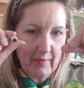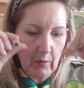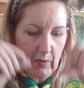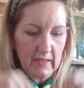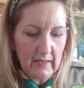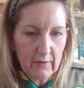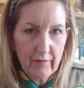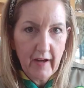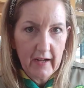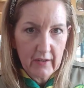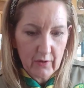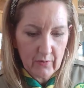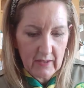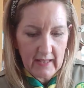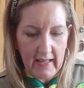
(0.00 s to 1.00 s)
We love our
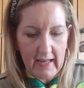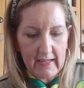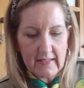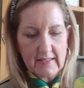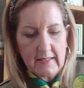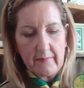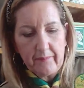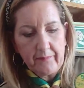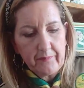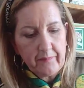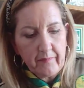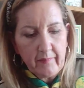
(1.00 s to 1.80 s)
googly eyes.